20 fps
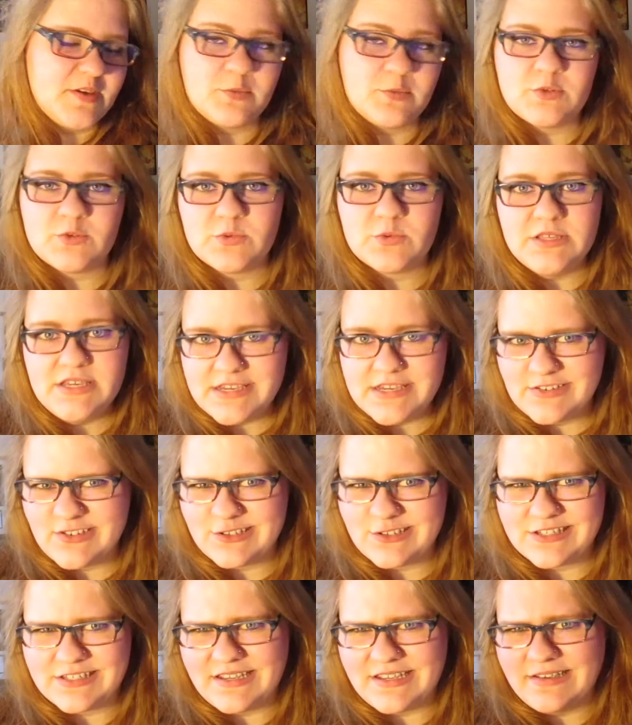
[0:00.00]
It was really
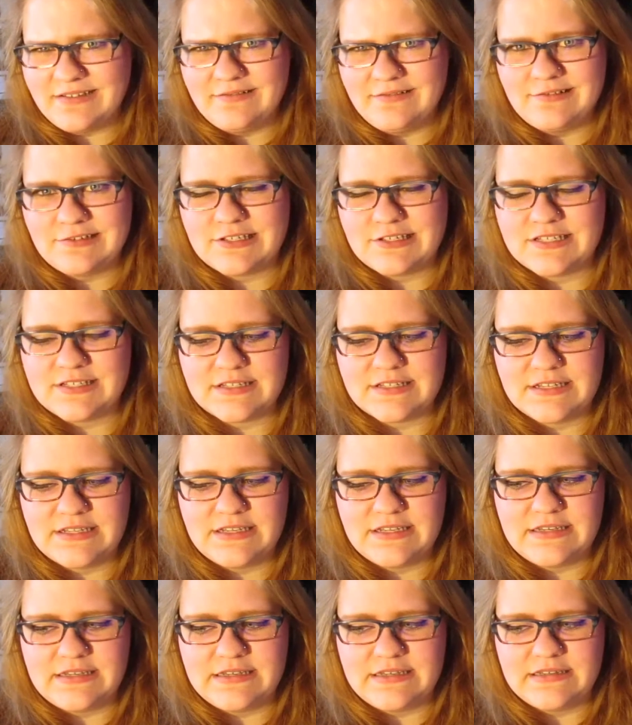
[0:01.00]
interesting just to
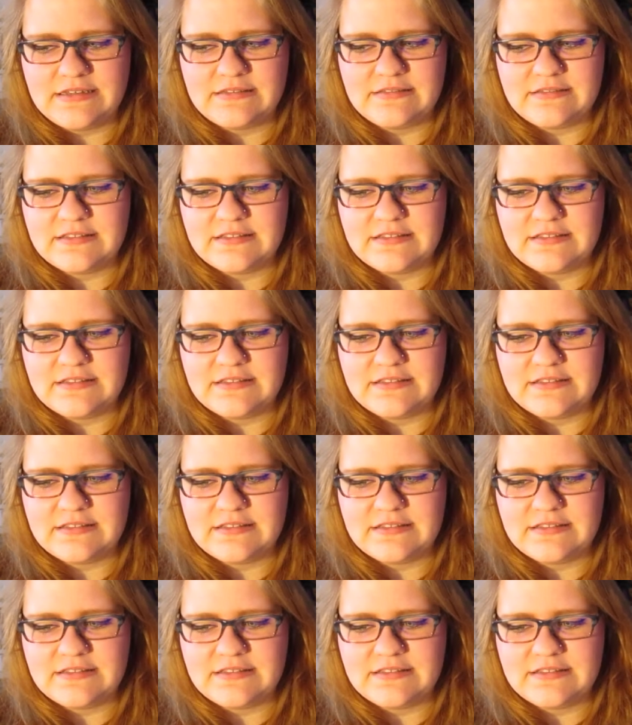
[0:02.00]
see